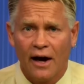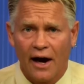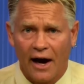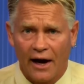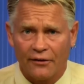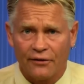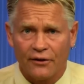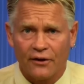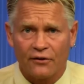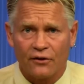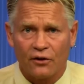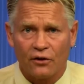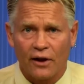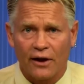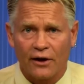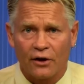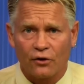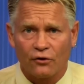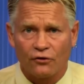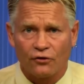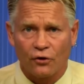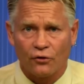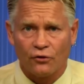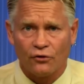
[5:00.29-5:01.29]
I think the
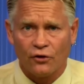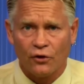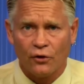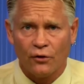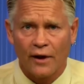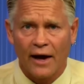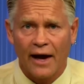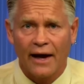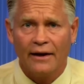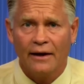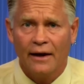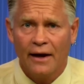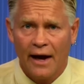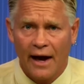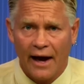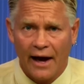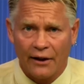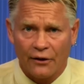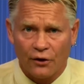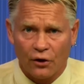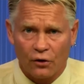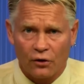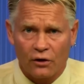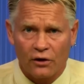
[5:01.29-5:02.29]
Lakers will do that,
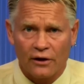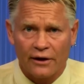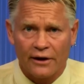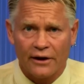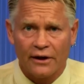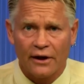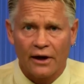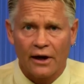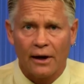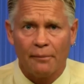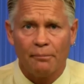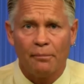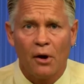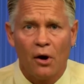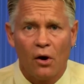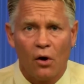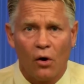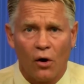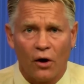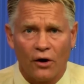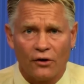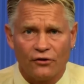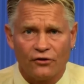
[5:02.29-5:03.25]
and they'll clean it up on